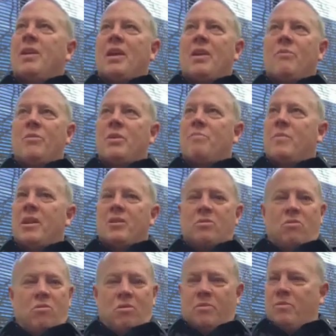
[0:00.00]
and we
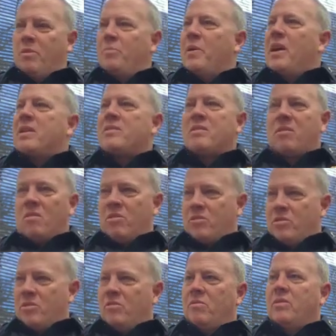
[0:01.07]
mentor. We pass along
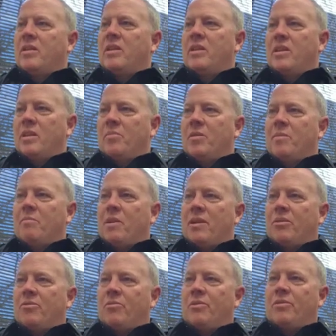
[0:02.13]
children that need to be
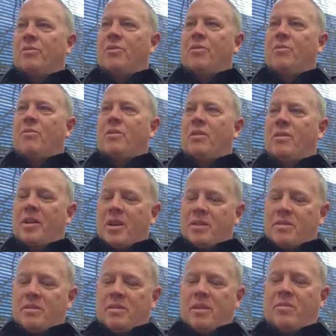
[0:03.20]
mentored through with our
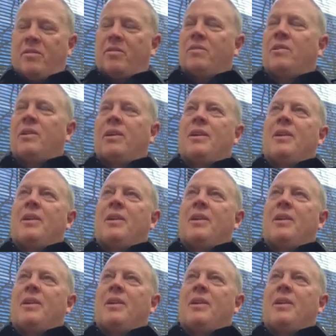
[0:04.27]
next level.